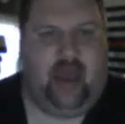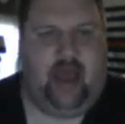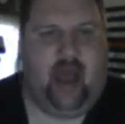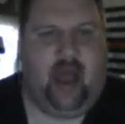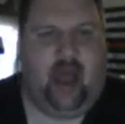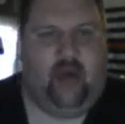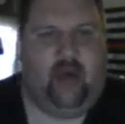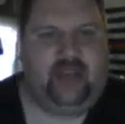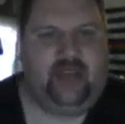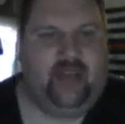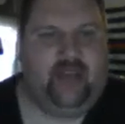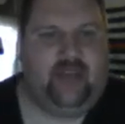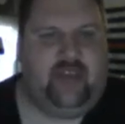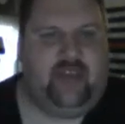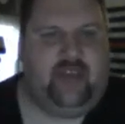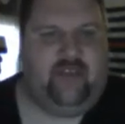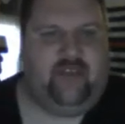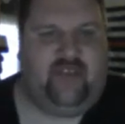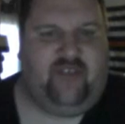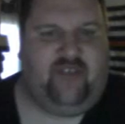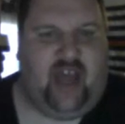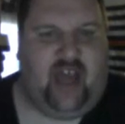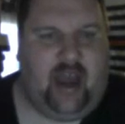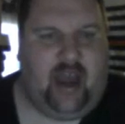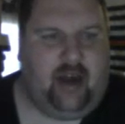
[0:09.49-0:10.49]
I always give you the
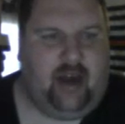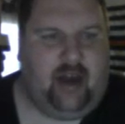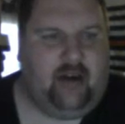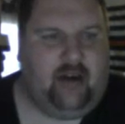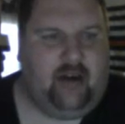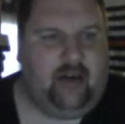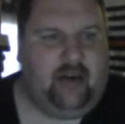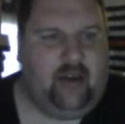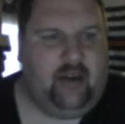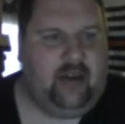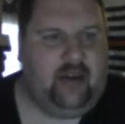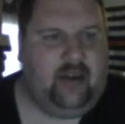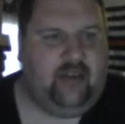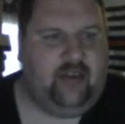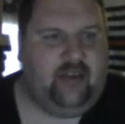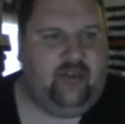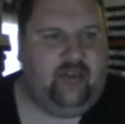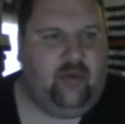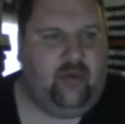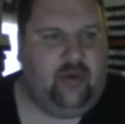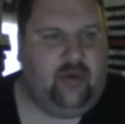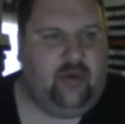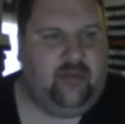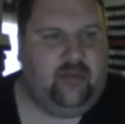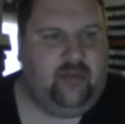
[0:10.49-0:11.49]
fire in these
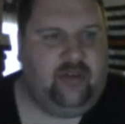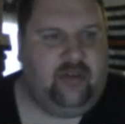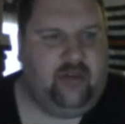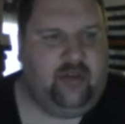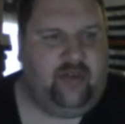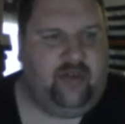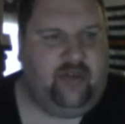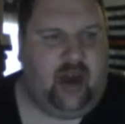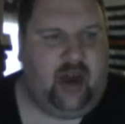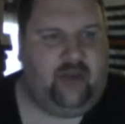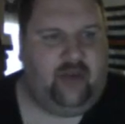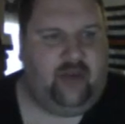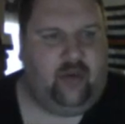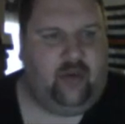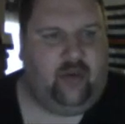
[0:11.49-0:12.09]
storms and the fire